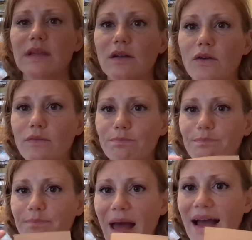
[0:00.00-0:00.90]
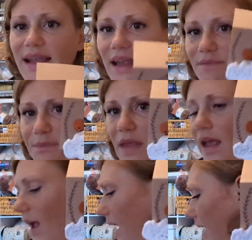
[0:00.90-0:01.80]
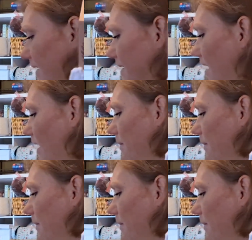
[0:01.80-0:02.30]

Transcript: little backing, and